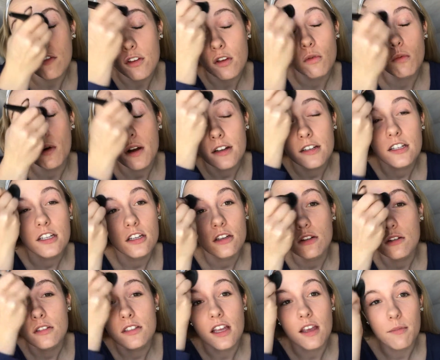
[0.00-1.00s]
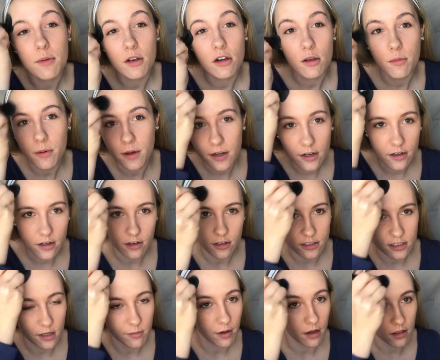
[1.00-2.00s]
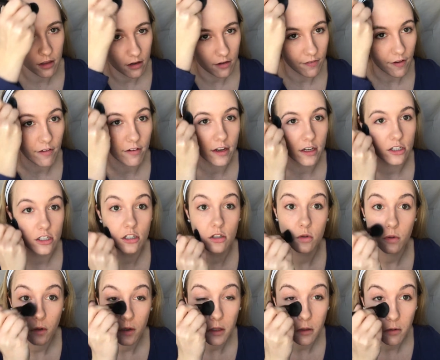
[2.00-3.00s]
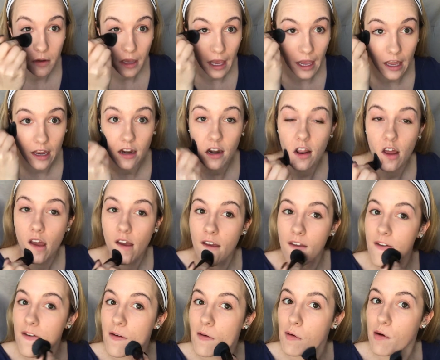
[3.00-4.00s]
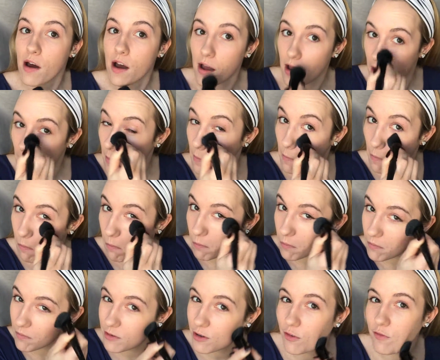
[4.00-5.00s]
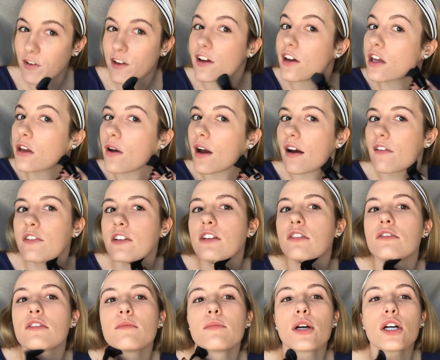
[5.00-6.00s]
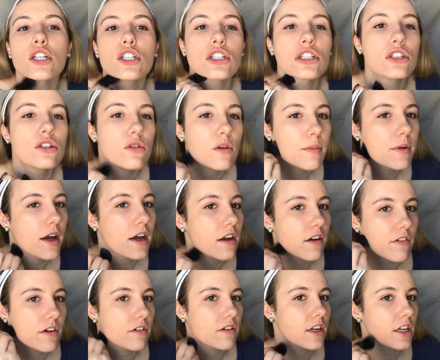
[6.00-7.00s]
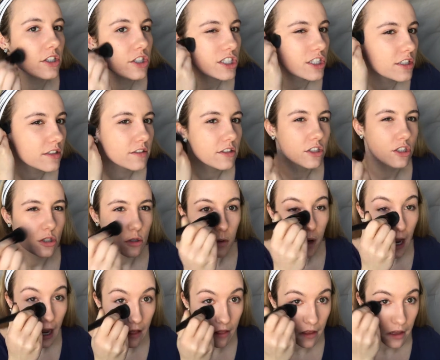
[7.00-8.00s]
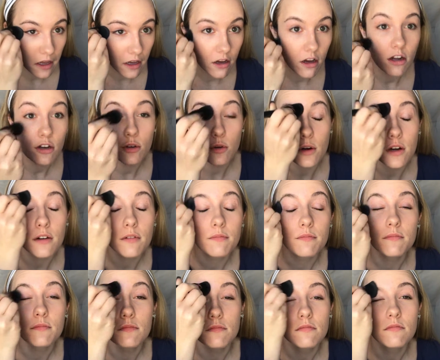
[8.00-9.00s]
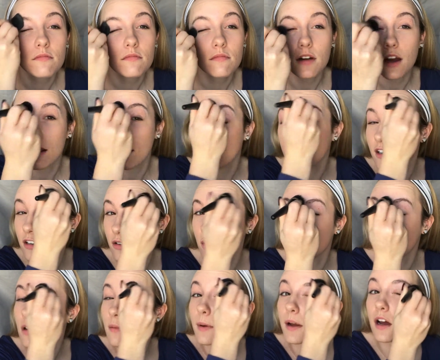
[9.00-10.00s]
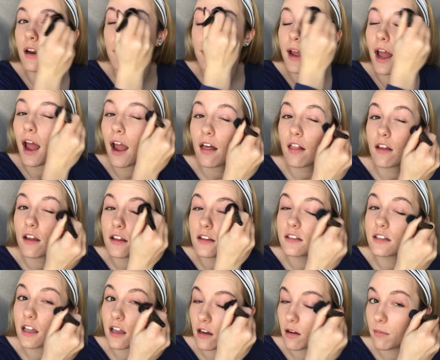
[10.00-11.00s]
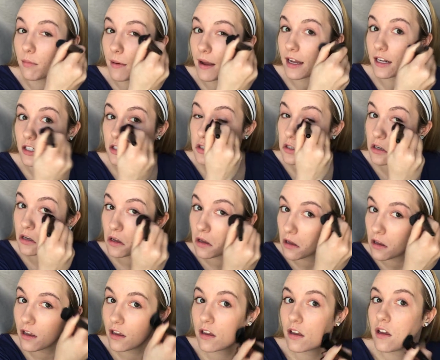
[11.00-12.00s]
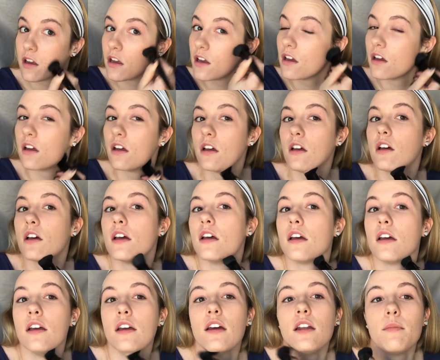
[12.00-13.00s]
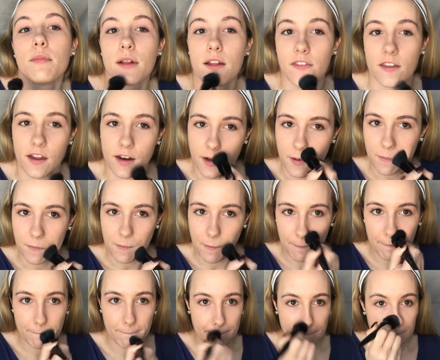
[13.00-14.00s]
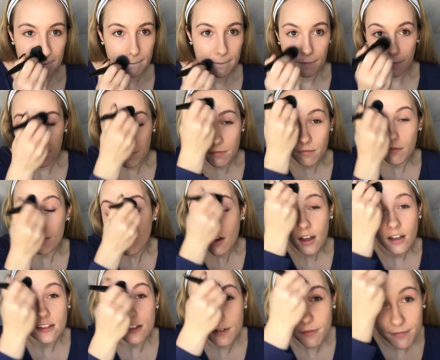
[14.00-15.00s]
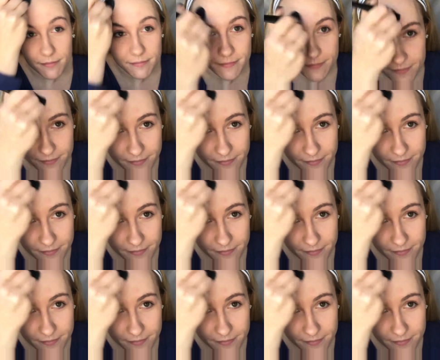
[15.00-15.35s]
if you want to use a Beauty Blender or some other foundation tool, you can. Don't feel like you have to use a brush to apply your foundation to highlight and contour. I like to do a little bit on my eyelids to help match and blend that in. Awesome.